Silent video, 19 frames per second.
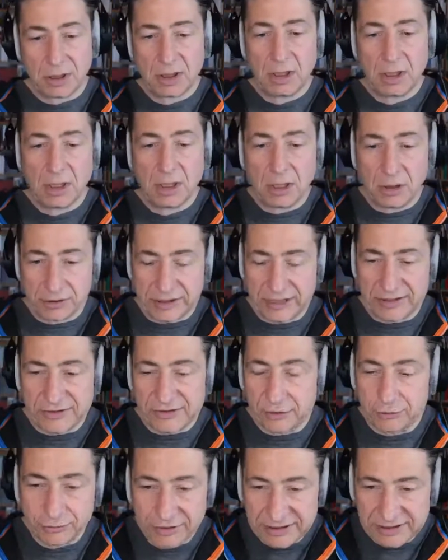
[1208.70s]
Okay, so
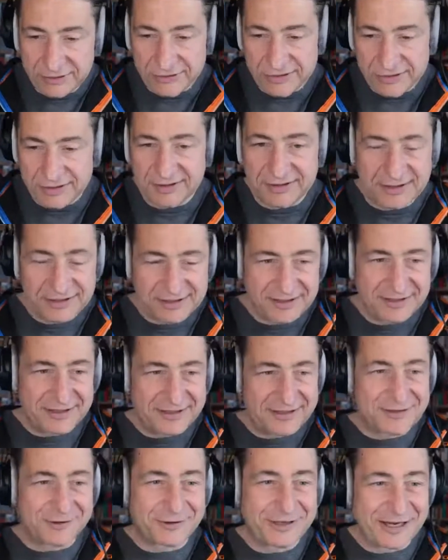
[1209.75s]
read the statistics.
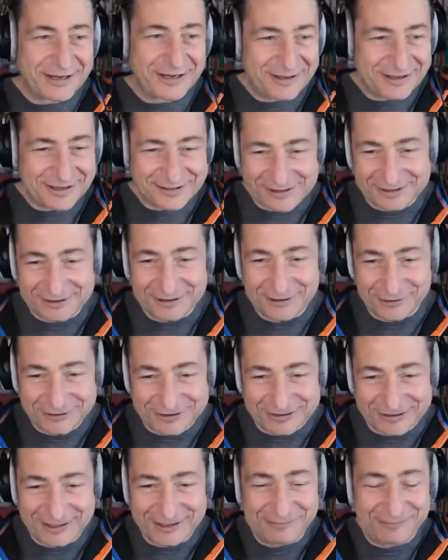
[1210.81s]
Okay, that's a good
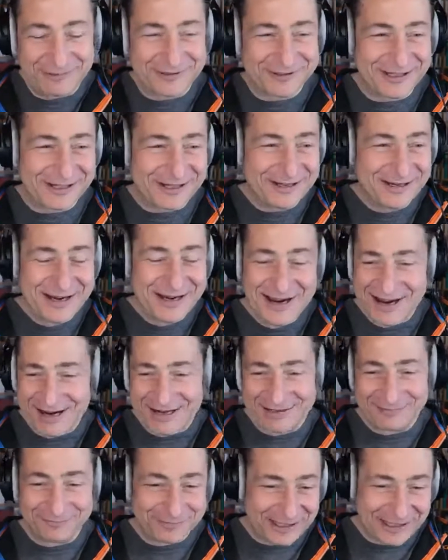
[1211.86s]
tip. Okay,
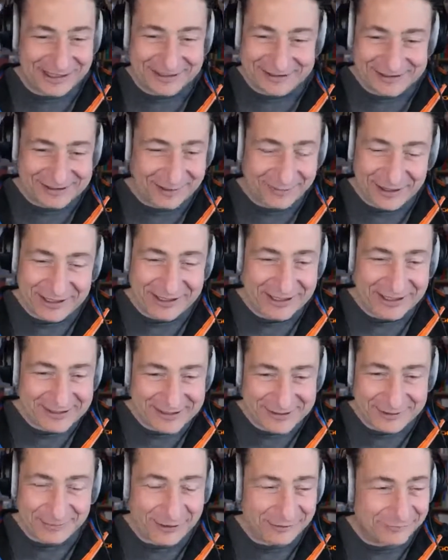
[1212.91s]
and something else
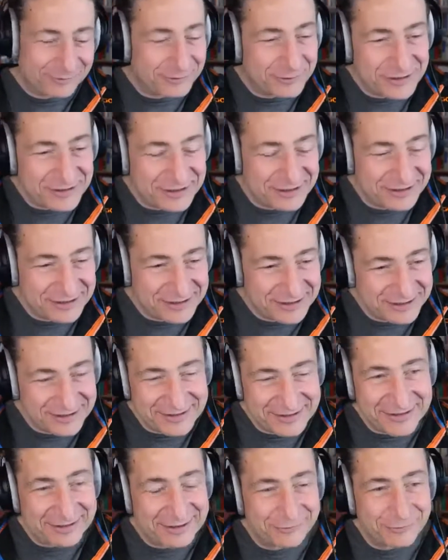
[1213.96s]
apart from the statistics
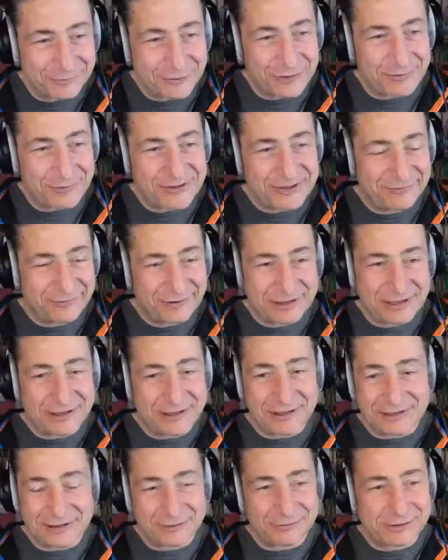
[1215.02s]
that you would specifically like
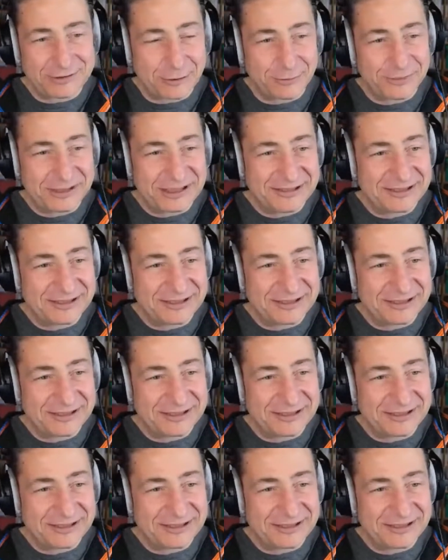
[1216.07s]
to recommend?